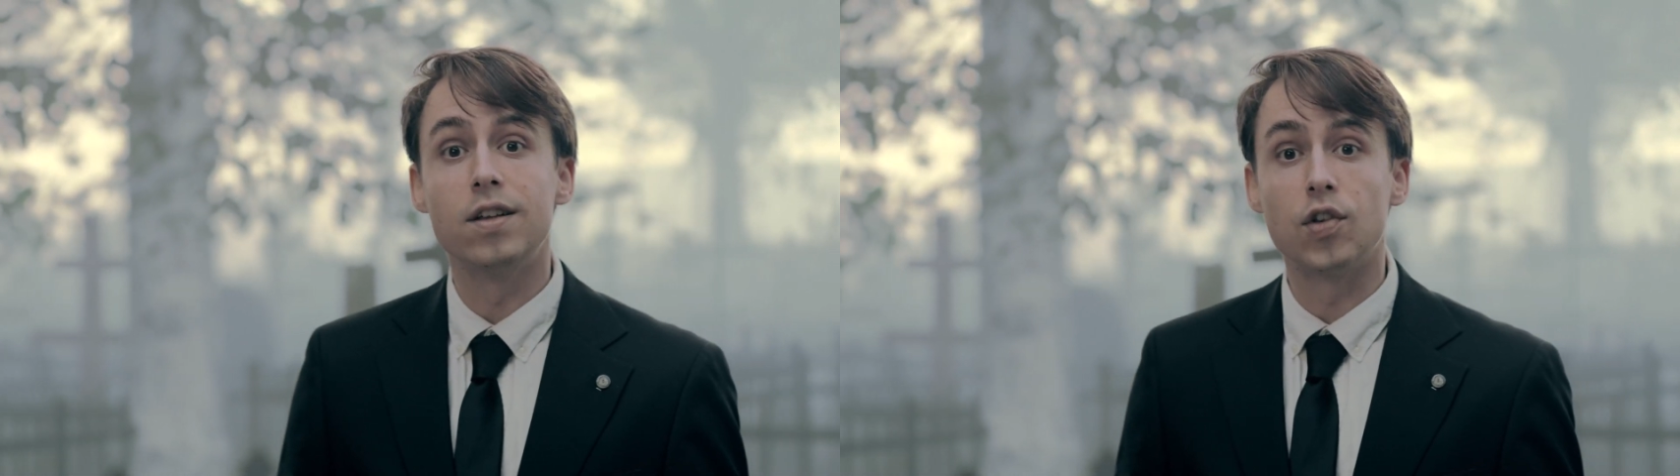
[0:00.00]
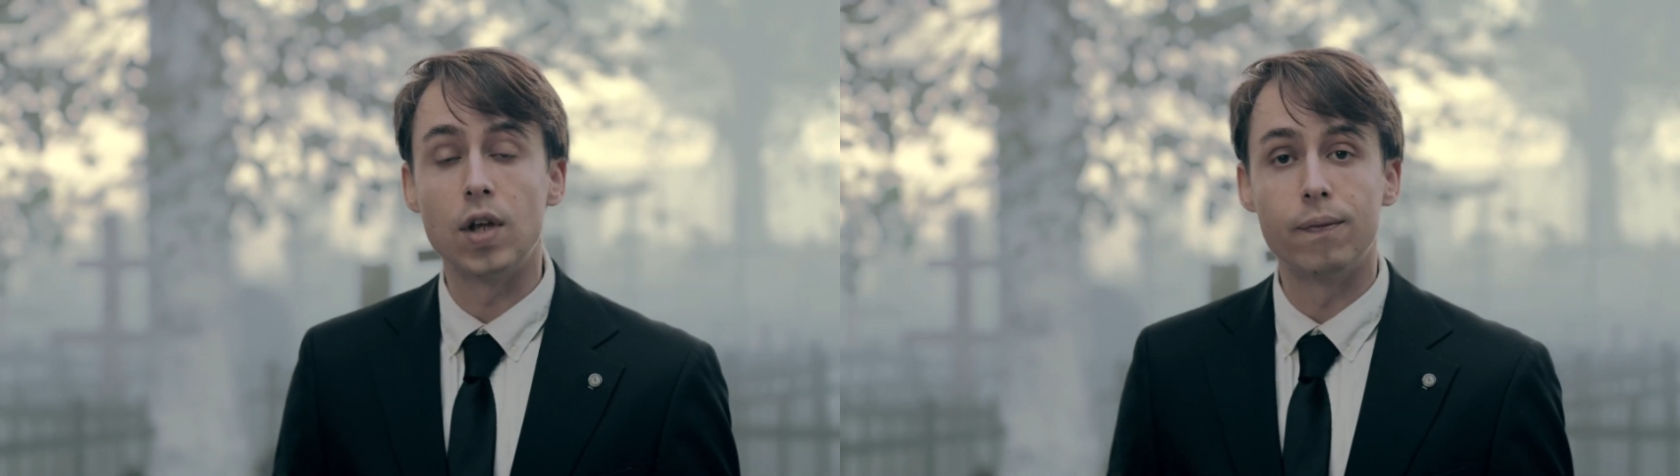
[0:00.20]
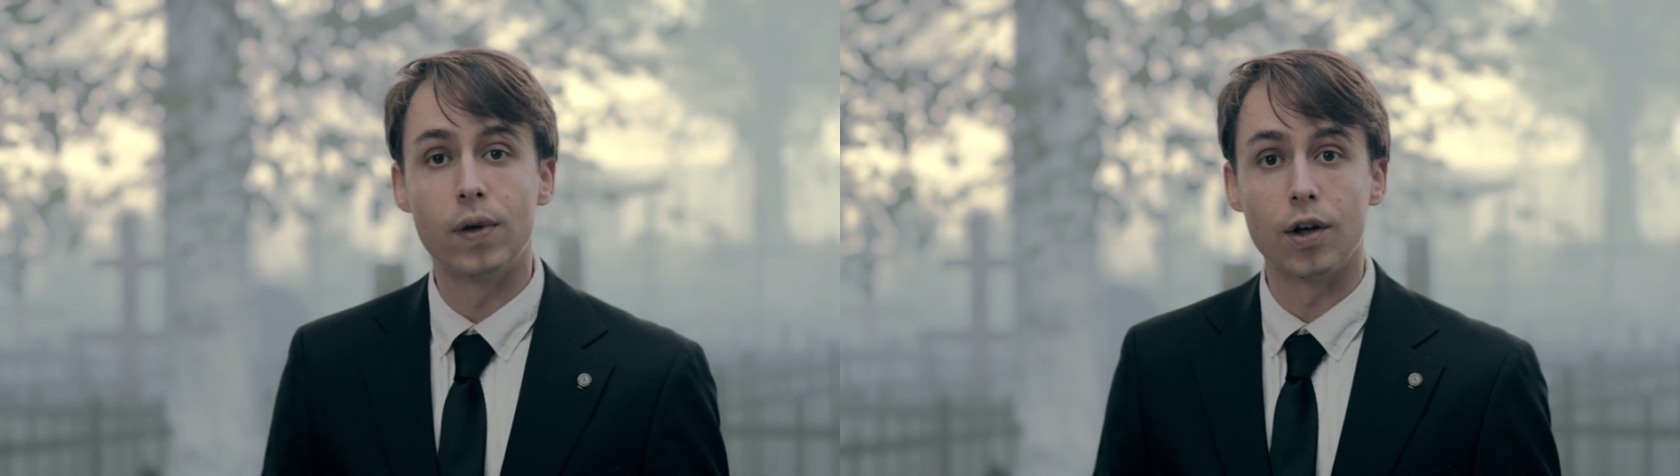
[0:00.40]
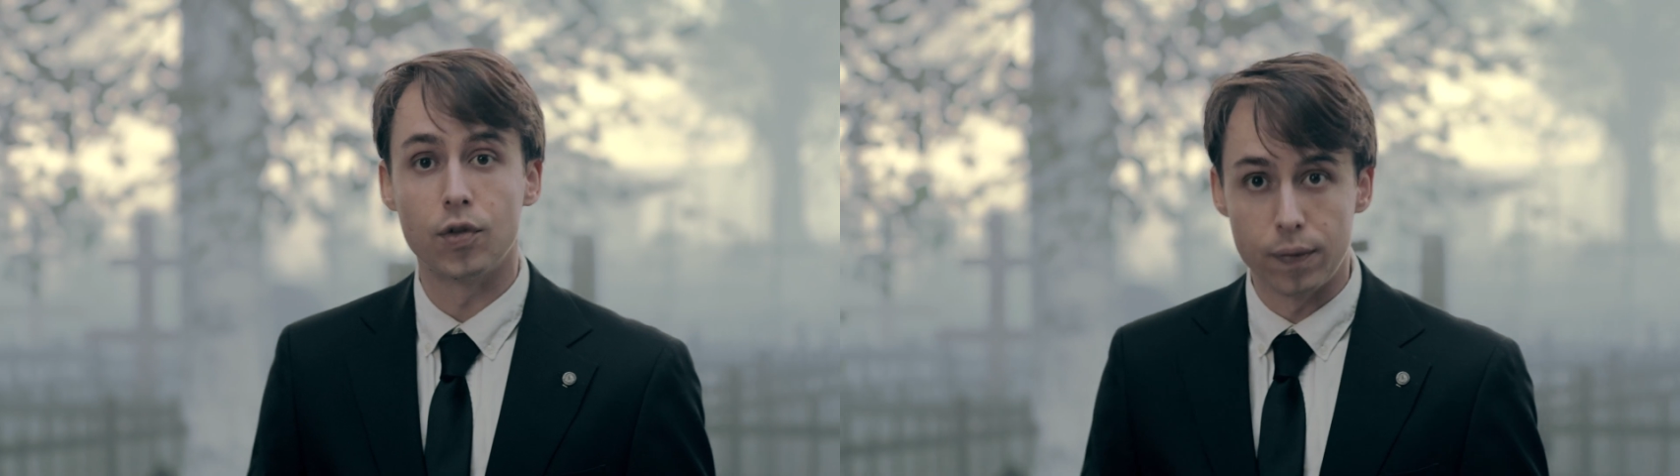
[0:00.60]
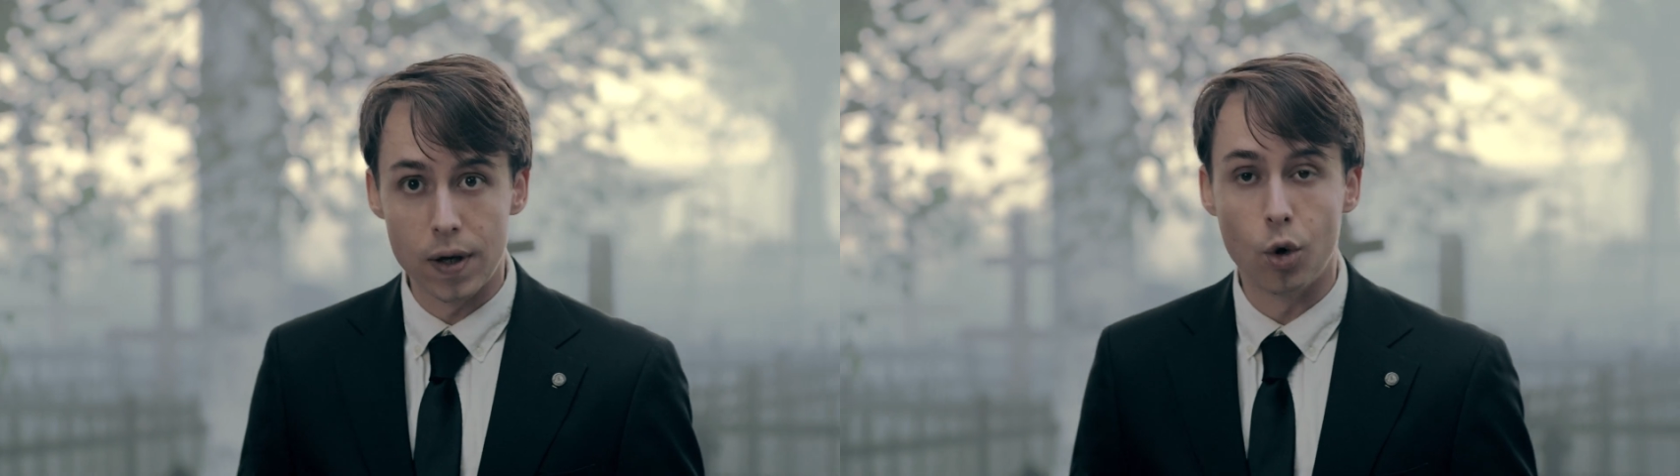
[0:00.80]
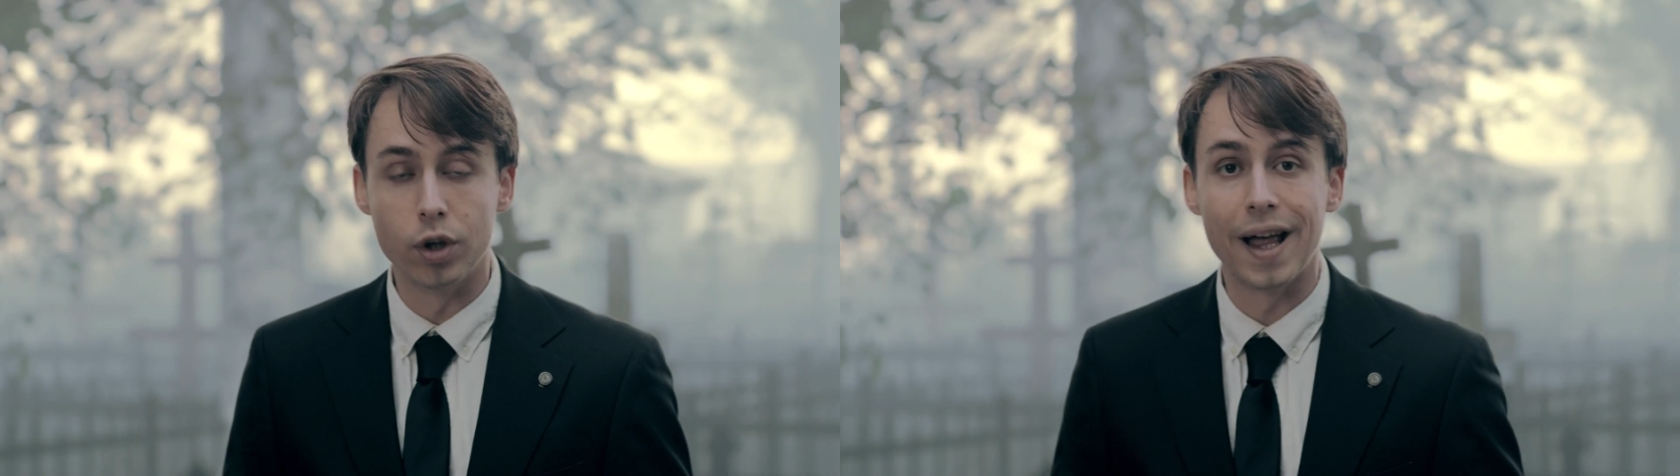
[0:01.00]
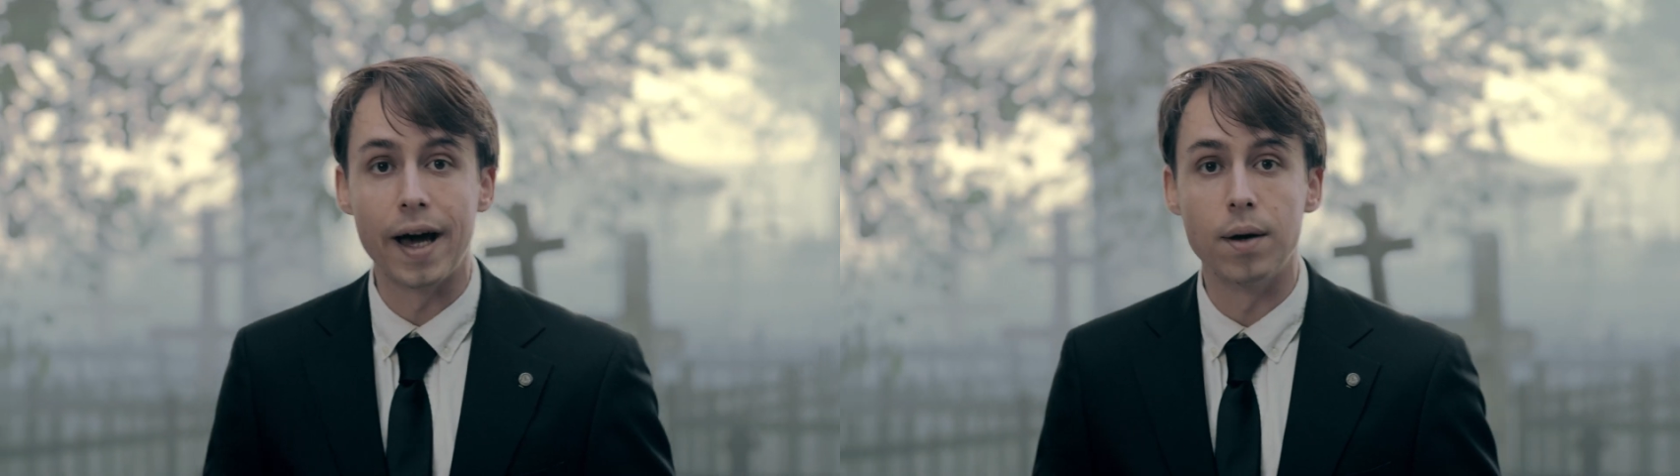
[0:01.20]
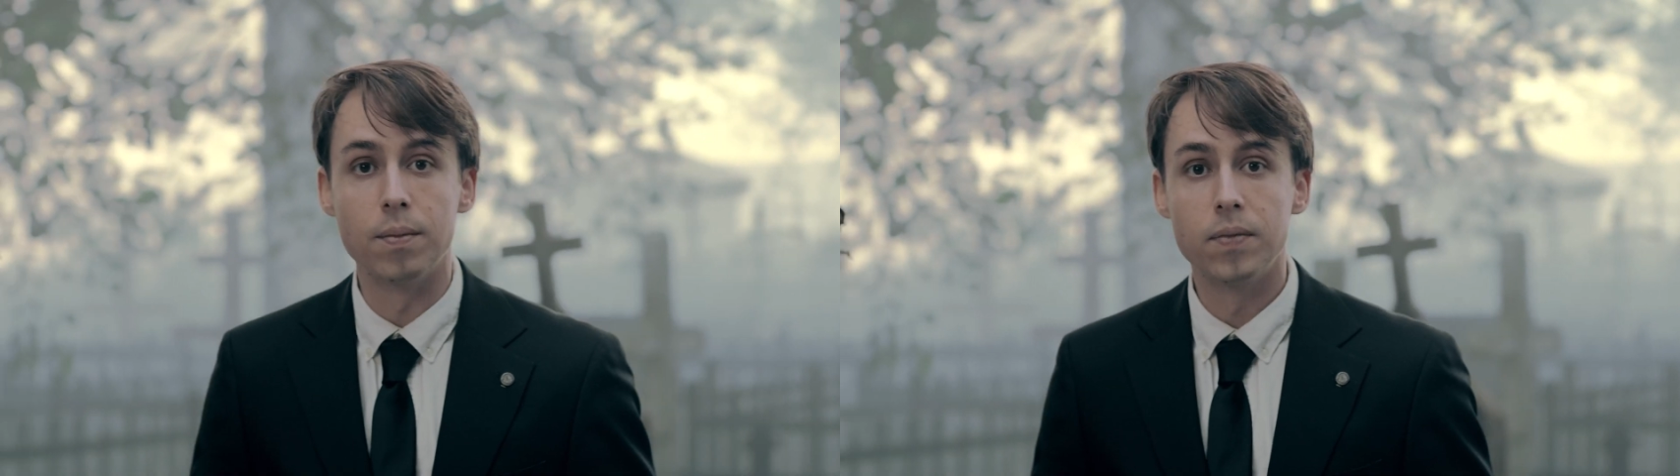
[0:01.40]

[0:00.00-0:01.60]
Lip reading: the same philosophy online.